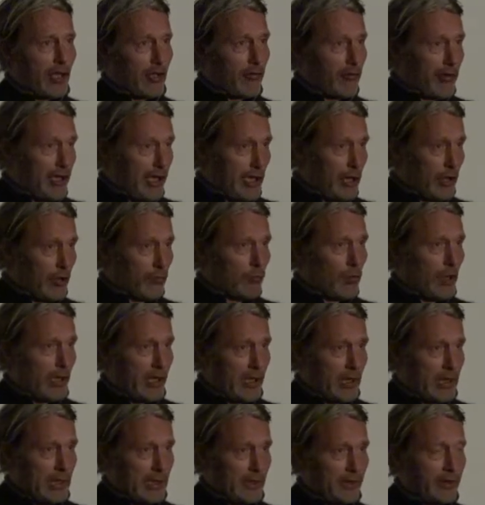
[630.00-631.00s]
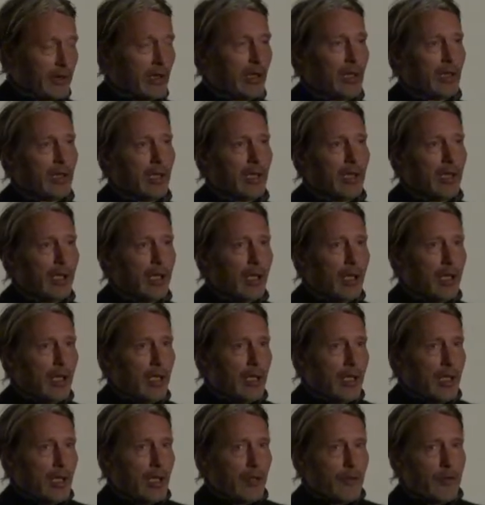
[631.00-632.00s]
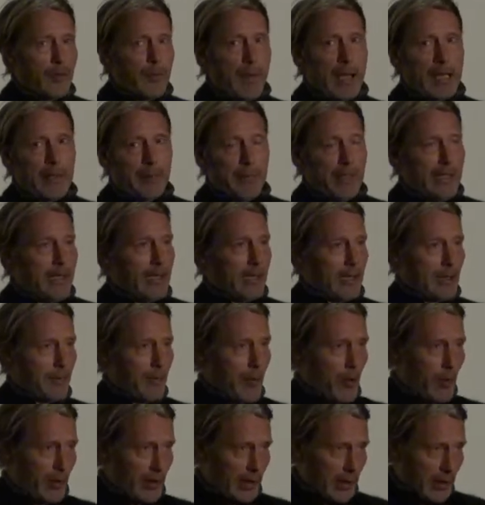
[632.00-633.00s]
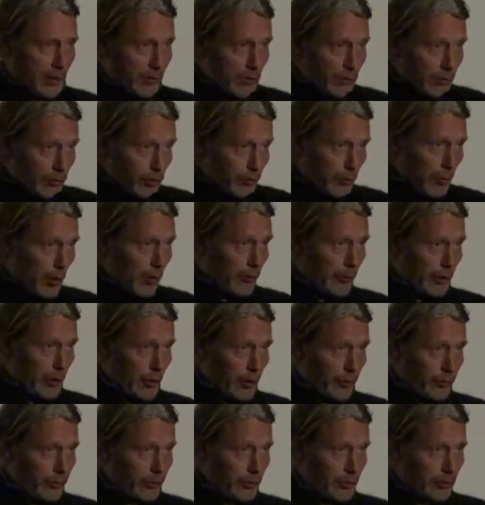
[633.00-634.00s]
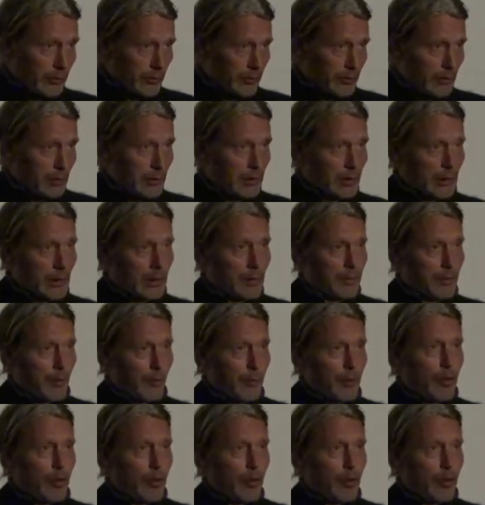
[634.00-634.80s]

agreeing on what it is. We might meet in the morning and do a small rehearsal, uh, but